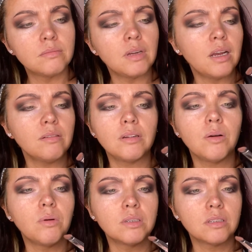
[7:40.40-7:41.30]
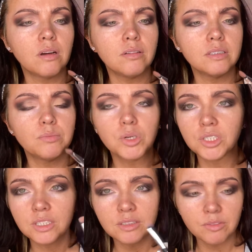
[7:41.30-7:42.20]
I don't know what to call this
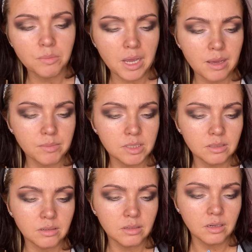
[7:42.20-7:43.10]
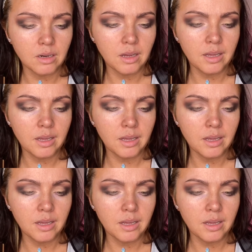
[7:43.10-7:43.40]
brush. It's from Amazon.